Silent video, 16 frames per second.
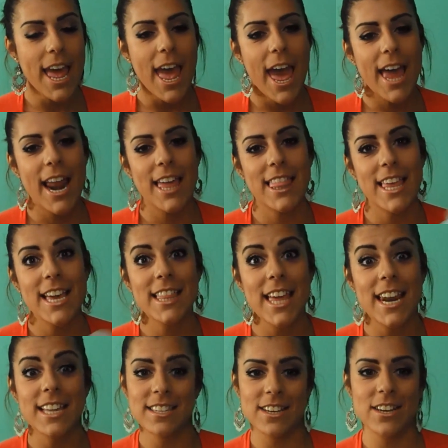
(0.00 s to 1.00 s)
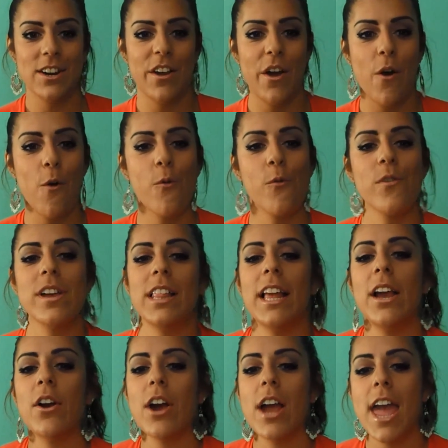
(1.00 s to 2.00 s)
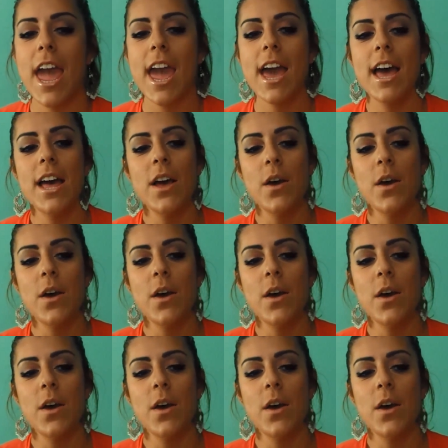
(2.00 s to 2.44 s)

and I think that it's gonna go really great